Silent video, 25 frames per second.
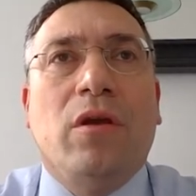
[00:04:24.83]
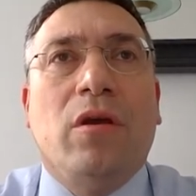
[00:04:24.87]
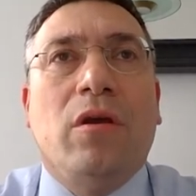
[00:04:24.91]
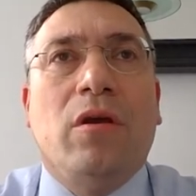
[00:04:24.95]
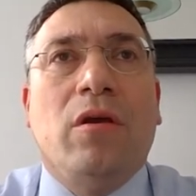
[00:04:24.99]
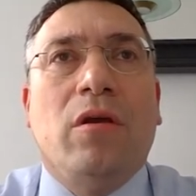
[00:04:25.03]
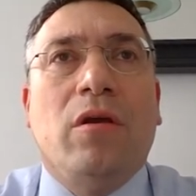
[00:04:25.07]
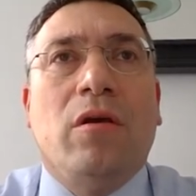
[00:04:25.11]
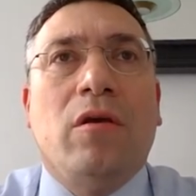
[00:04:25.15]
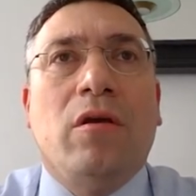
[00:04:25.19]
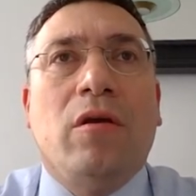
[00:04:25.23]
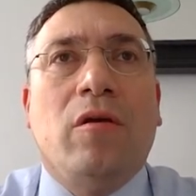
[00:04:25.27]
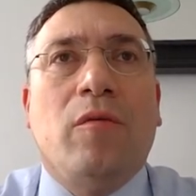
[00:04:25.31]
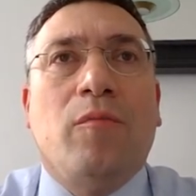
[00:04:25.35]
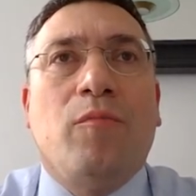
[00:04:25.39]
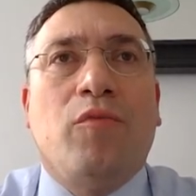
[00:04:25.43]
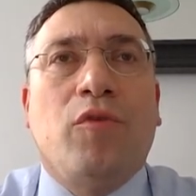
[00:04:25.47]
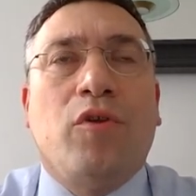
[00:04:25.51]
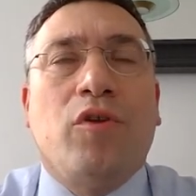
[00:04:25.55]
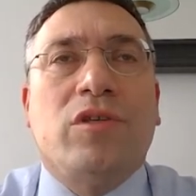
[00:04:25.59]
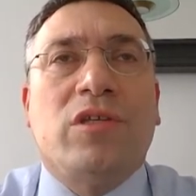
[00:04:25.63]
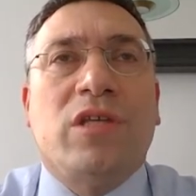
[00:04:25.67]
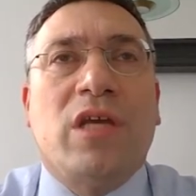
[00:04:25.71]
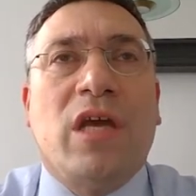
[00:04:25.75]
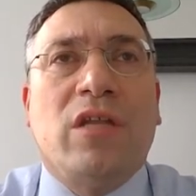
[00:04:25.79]
uh,
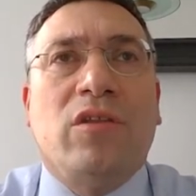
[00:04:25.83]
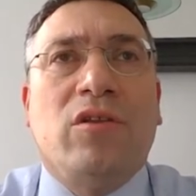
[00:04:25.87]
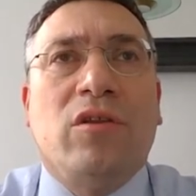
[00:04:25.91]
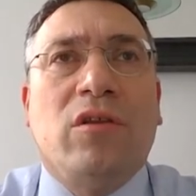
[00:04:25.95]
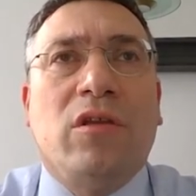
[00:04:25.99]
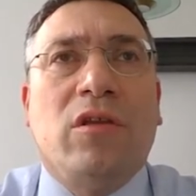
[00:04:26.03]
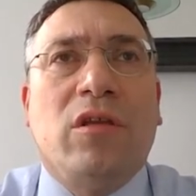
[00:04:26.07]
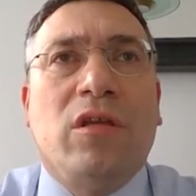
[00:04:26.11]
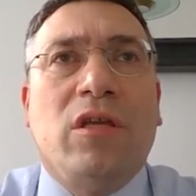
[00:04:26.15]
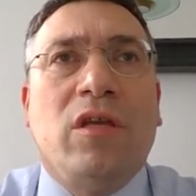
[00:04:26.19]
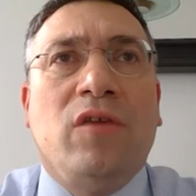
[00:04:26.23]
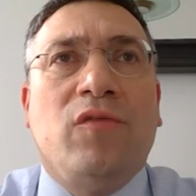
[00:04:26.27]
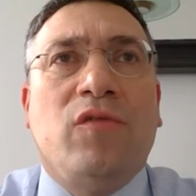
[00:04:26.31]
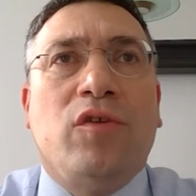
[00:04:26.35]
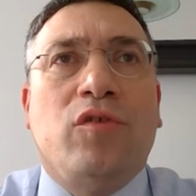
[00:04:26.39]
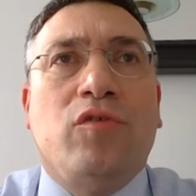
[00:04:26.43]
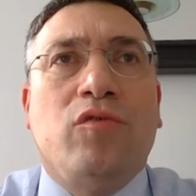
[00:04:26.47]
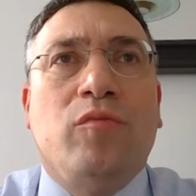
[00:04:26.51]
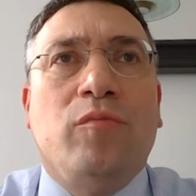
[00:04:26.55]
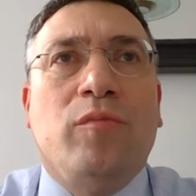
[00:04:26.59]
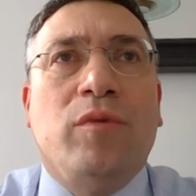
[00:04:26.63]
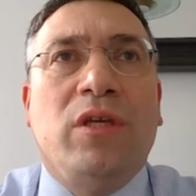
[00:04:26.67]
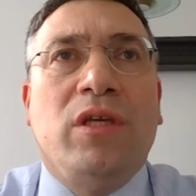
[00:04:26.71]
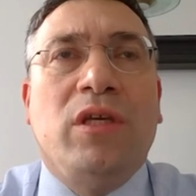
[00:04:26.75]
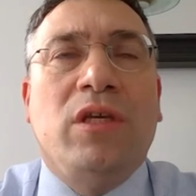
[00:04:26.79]
products had either
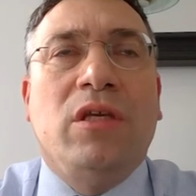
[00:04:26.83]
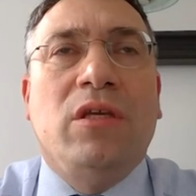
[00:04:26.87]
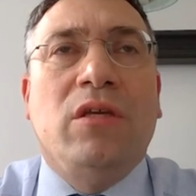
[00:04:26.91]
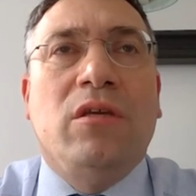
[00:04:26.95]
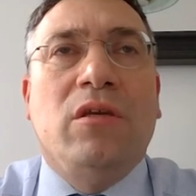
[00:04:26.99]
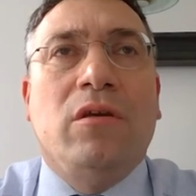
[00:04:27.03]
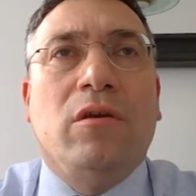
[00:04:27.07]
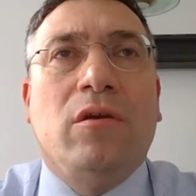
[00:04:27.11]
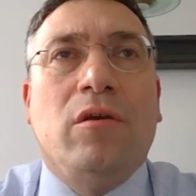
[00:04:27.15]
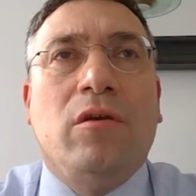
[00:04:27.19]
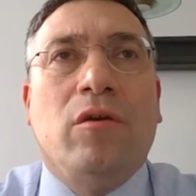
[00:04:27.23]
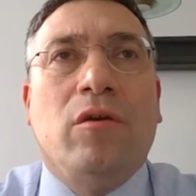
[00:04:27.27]
to be